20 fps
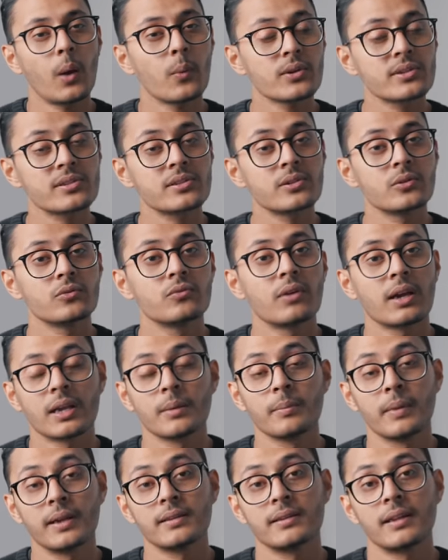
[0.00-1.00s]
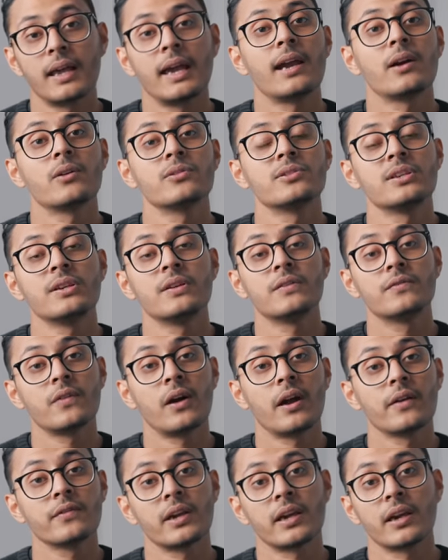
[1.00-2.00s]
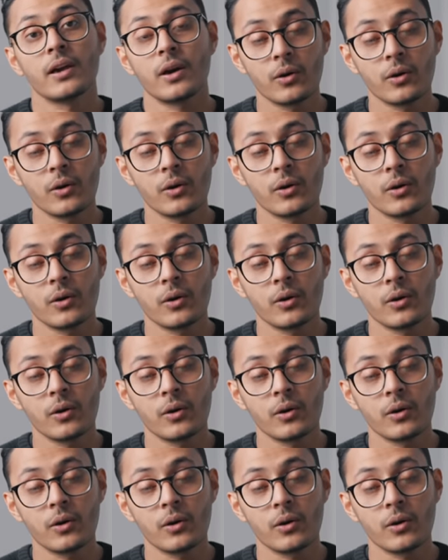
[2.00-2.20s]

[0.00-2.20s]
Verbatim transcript: would still recommend the LG 5K